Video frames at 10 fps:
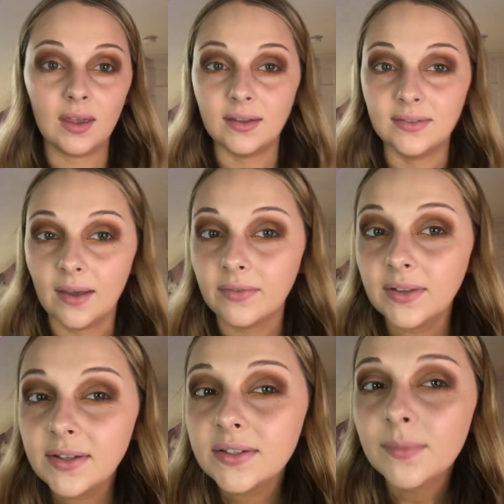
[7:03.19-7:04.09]
It
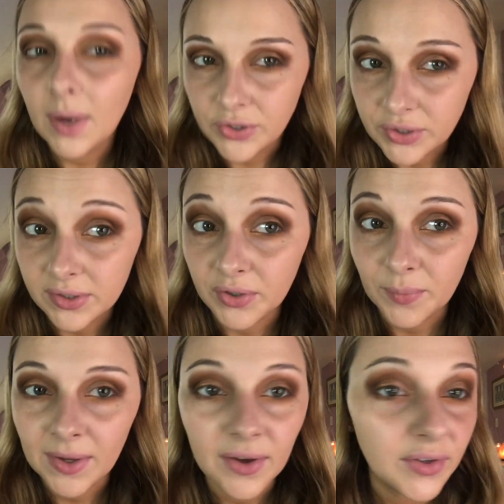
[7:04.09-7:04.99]
definitely smudged a little
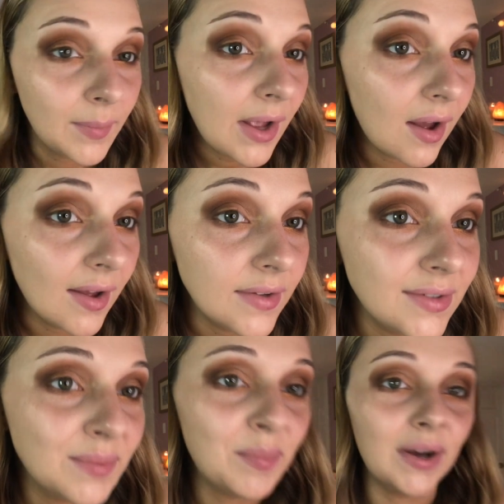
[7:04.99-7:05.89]
bit under my
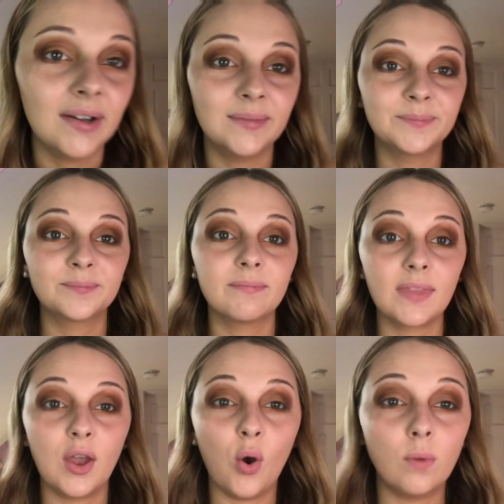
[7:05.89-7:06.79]
eyes, but
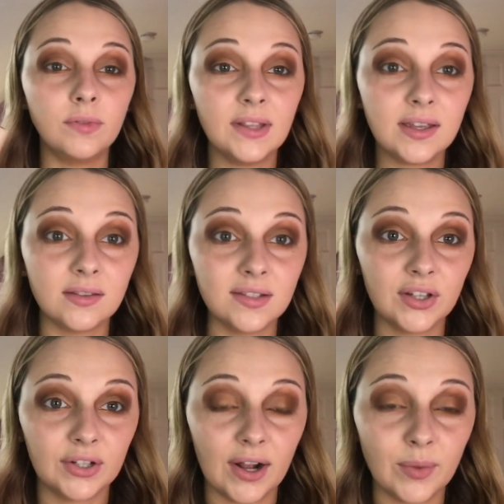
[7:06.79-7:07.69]
hopefully
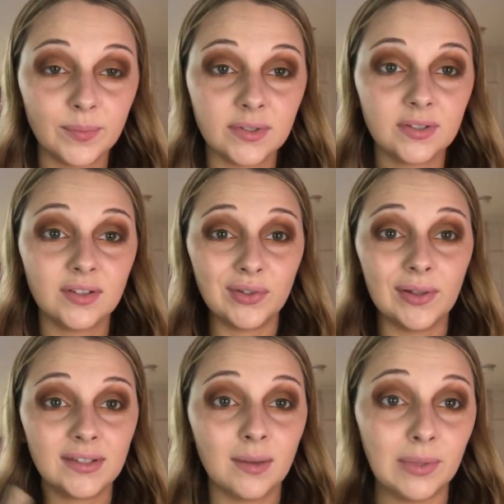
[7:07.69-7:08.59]
concealer helps. So
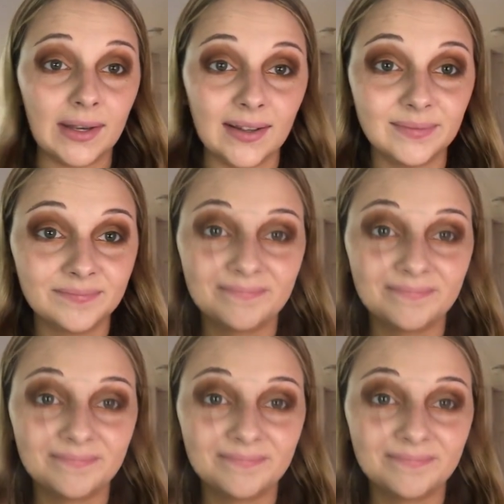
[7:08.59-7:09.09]
let's get blending.